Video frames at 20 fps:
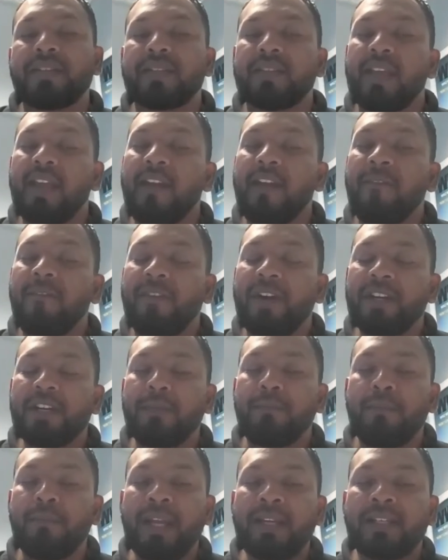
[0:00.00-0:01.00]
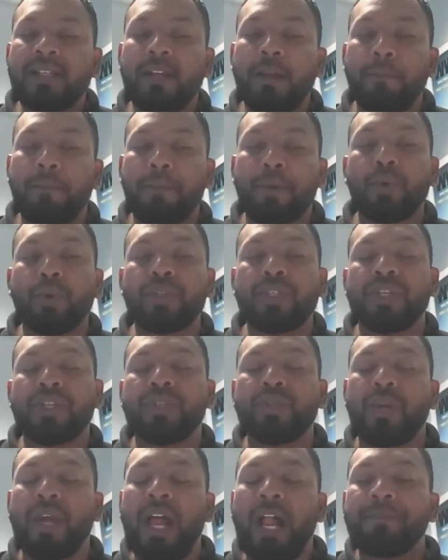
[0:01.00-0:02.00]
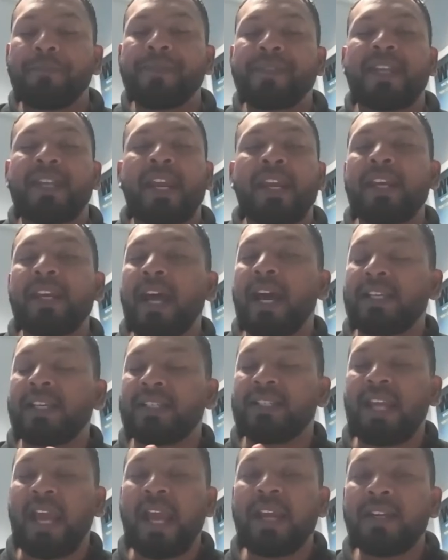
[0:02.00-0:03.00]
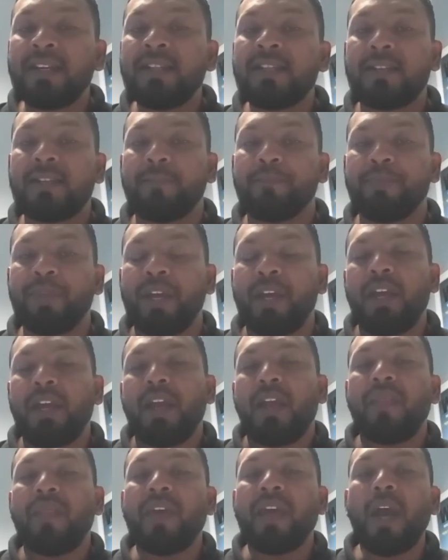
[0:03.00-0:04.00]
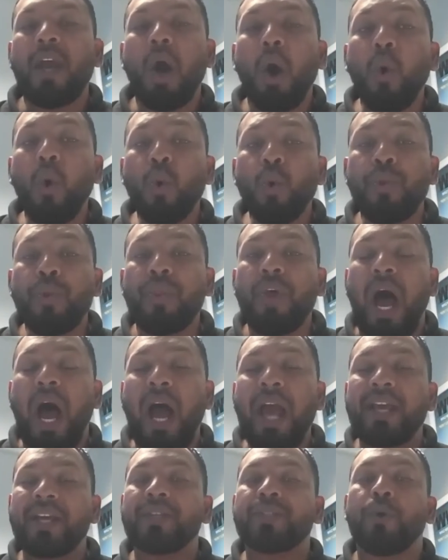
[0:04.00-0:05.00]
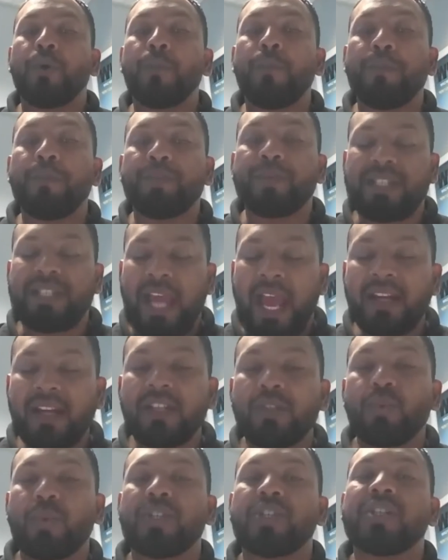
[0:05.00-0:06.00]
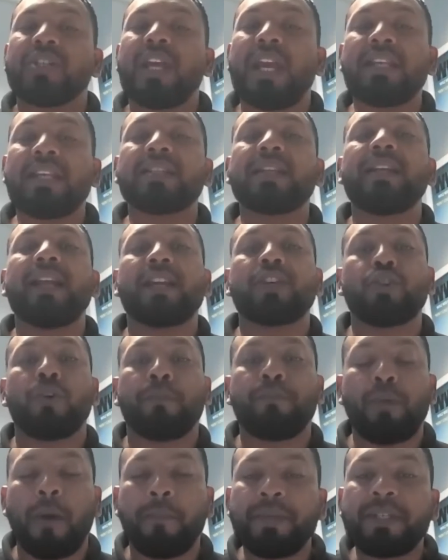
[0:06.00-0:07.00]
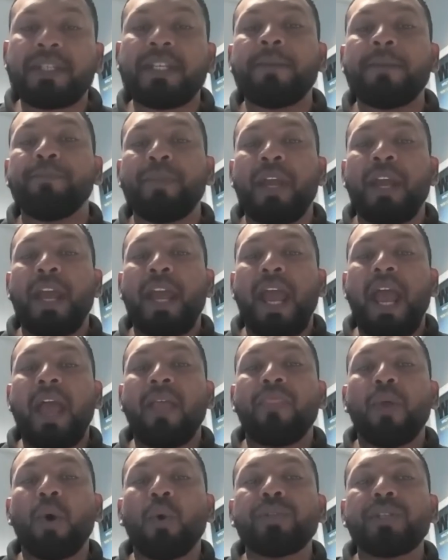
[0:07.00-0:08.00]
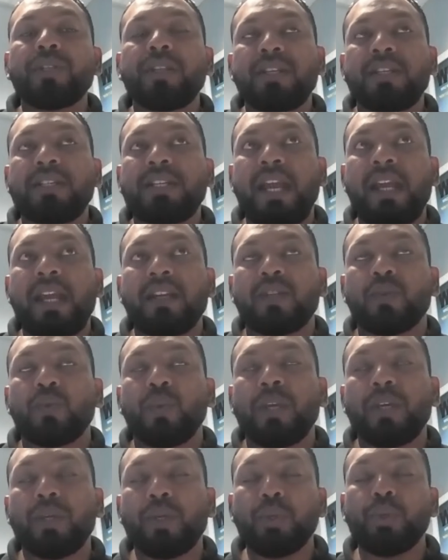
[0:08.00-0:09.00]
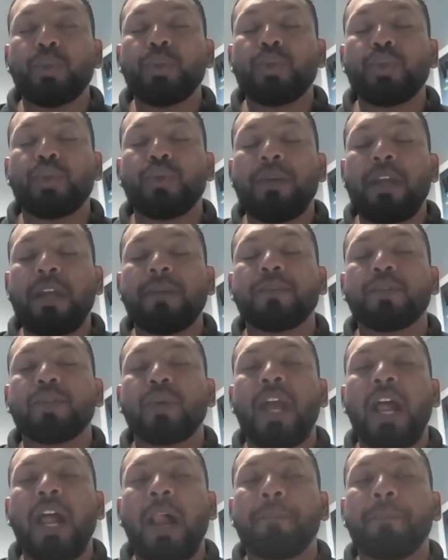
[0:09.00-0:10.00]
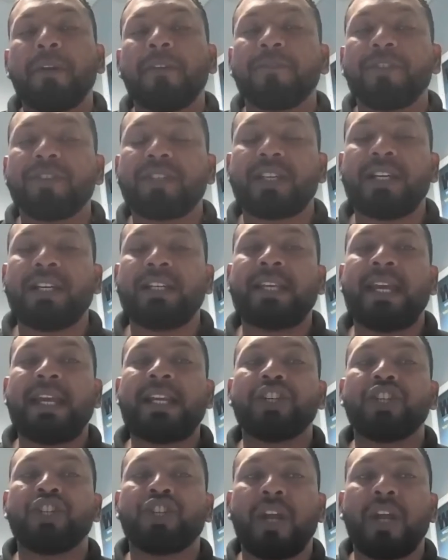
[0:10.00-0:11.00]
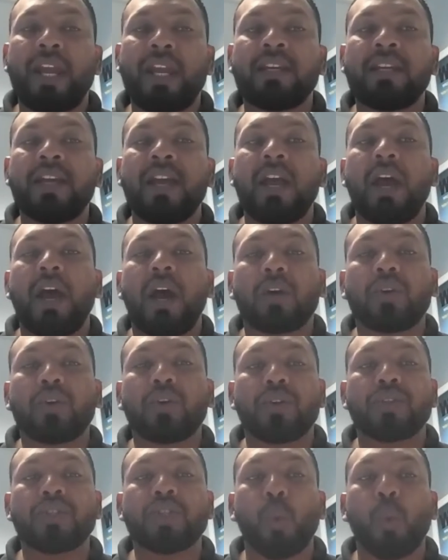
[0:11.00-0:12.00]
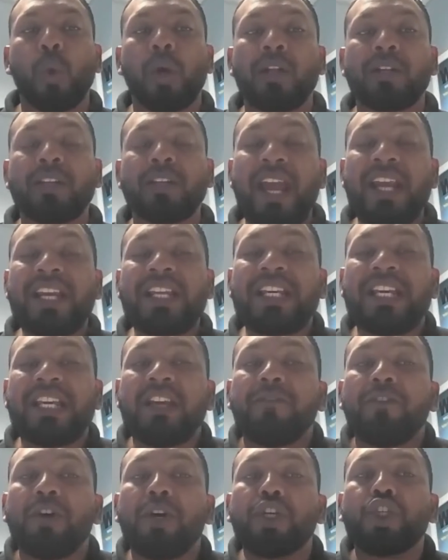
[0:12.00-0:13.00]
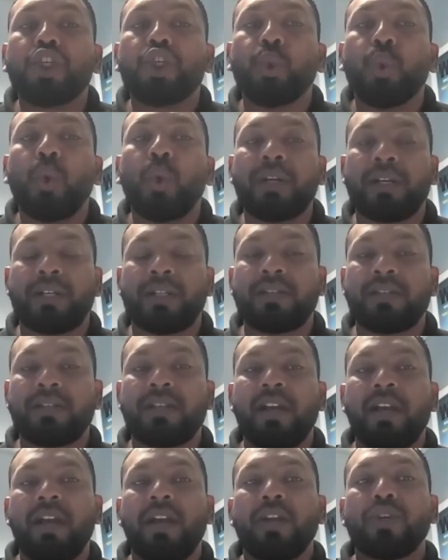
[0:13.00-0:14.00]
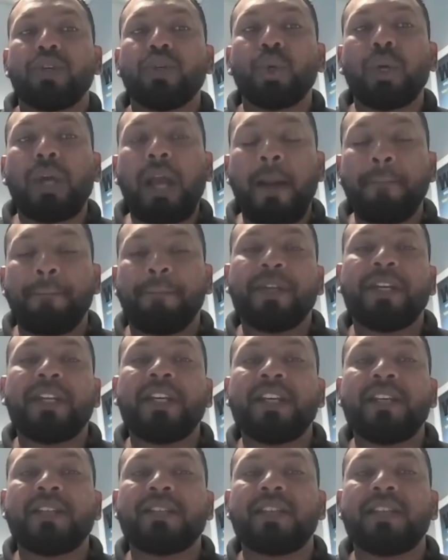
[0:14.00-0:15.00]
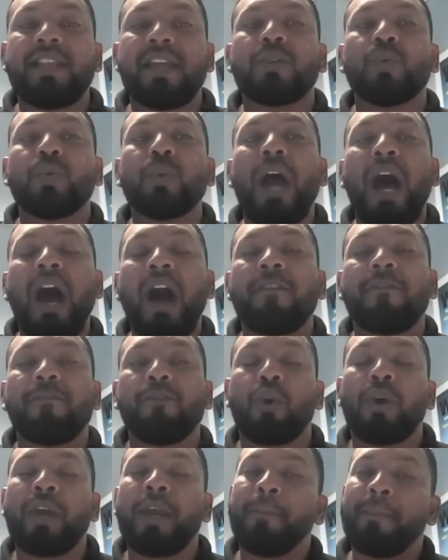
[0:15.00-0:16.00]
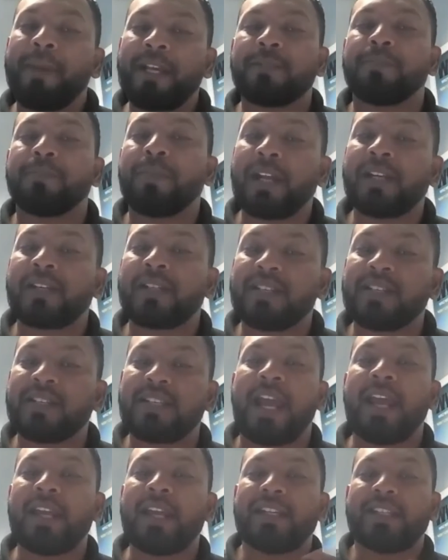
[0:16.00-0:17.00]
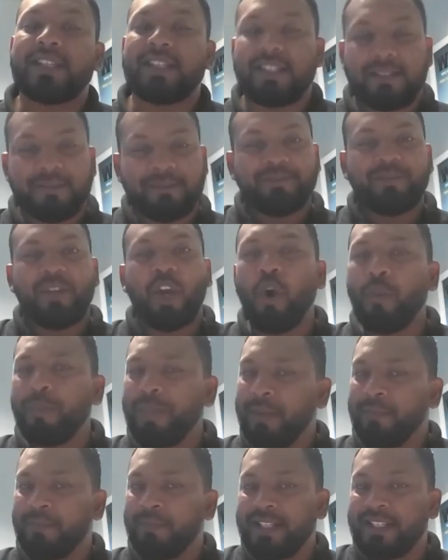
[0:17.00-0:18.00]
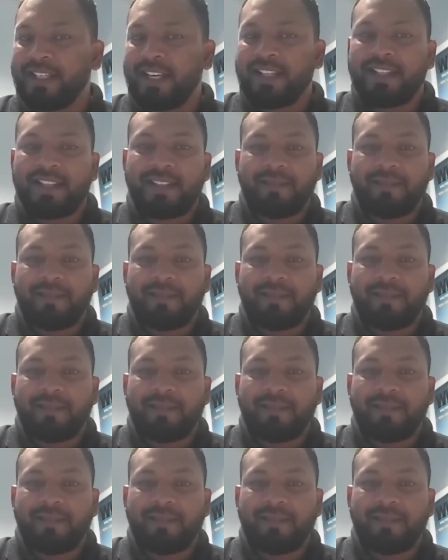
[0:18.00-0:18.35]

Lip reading: Their fundamental approach is to help standardize standards. They own the ISO standards, which is the intellectual property. And those are the standards we use to be able to help facilitate trade across the world and give assurance to companies that we are following best practice standards. I hope that made sense.